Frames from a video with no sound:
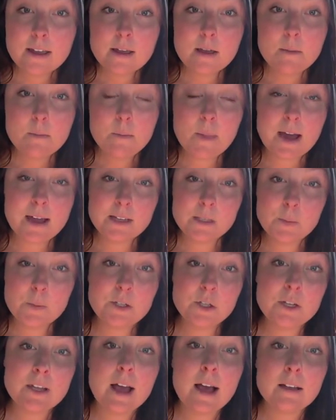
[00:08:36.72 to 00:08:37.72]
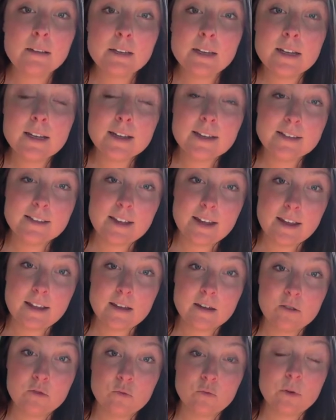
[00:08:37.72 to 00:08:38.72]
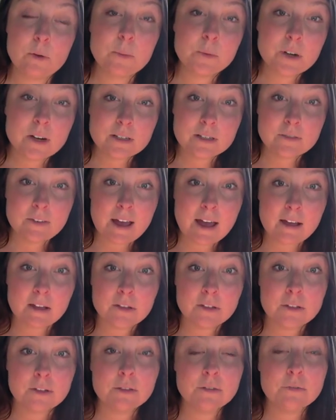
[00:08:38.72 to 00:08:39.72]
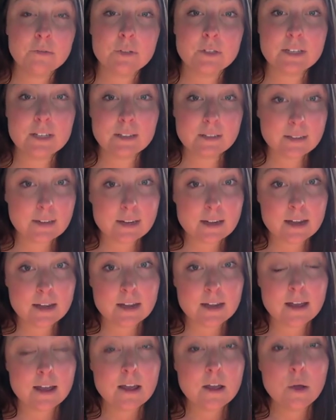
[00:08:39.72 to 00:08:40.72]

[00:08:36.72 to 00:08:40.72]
My specialty is in reproductive health, fertility,